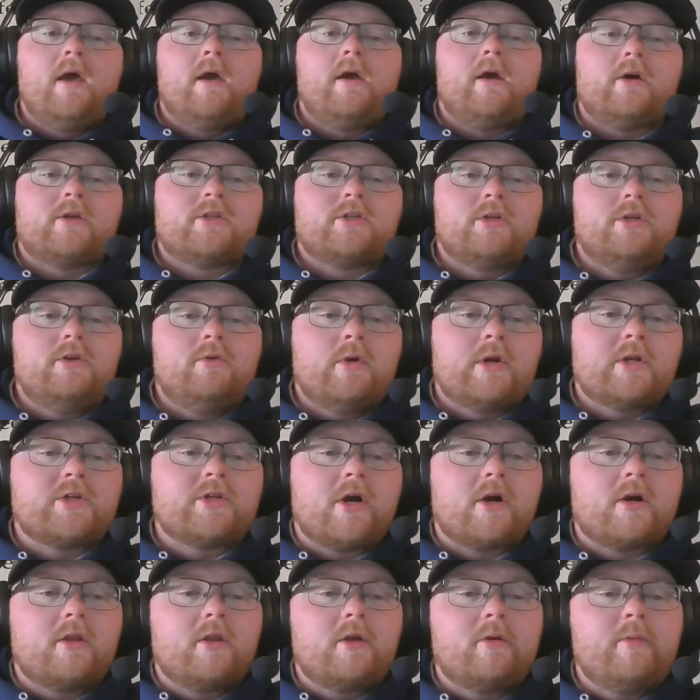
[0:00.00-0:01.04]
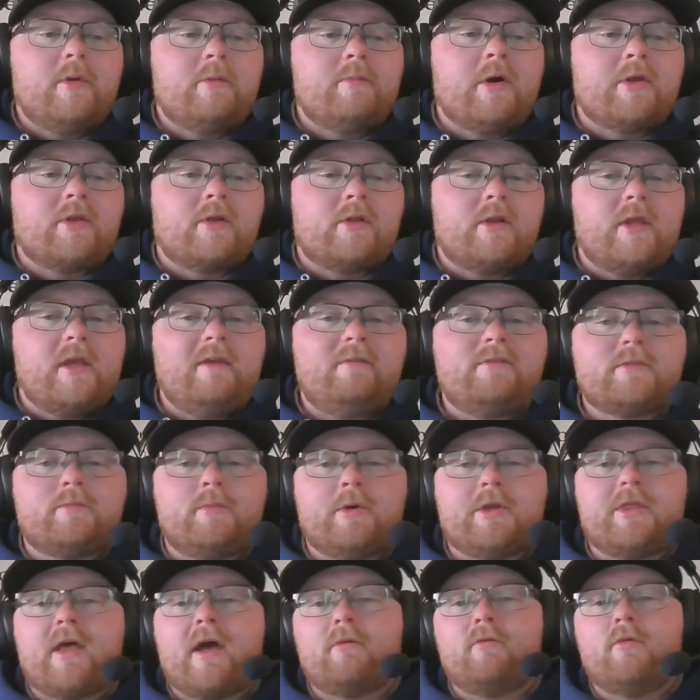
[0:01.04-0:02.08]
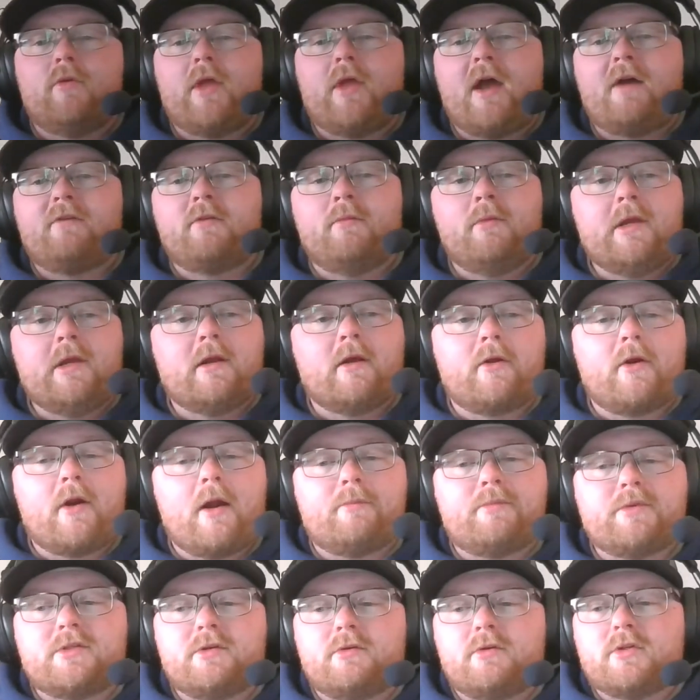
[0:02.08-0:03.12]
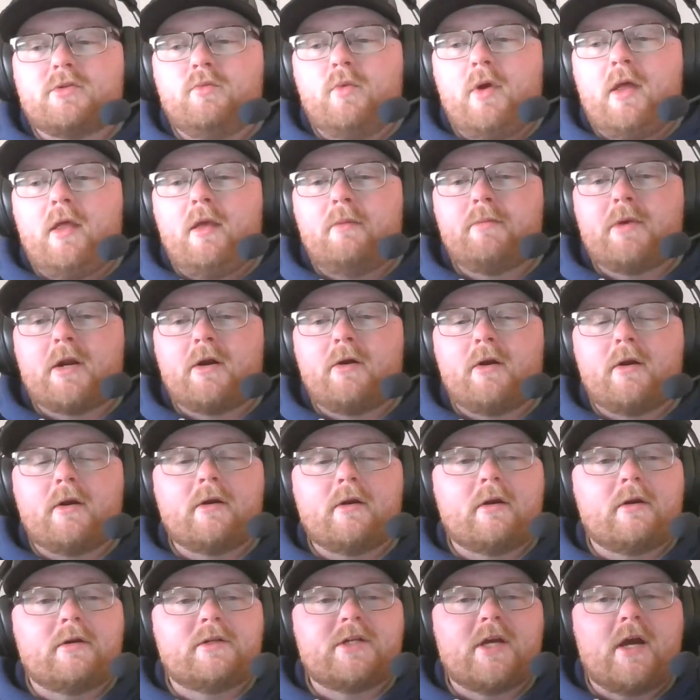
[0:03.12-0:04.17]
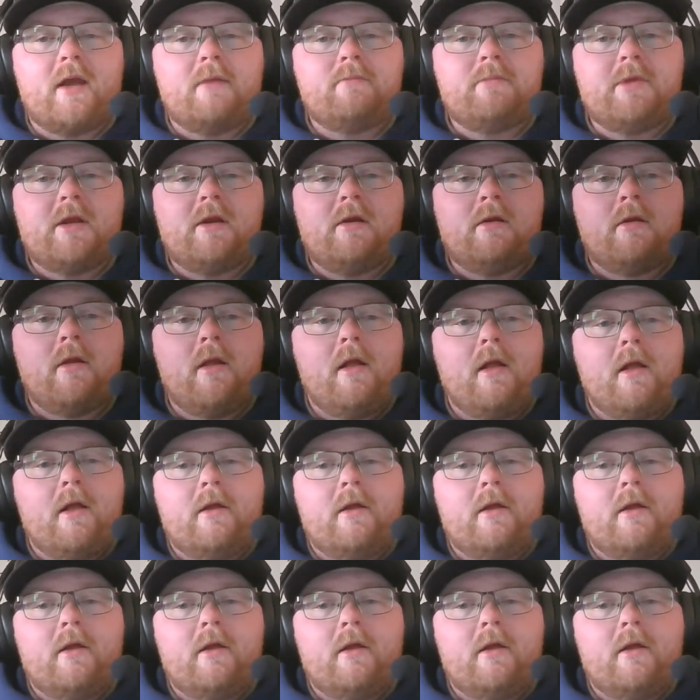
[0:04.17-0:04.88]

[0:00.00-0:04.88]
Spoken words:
And I also do want to talk a little bit about the Leafs, but that will have to be another episode as well. I'm kind of running out of time here.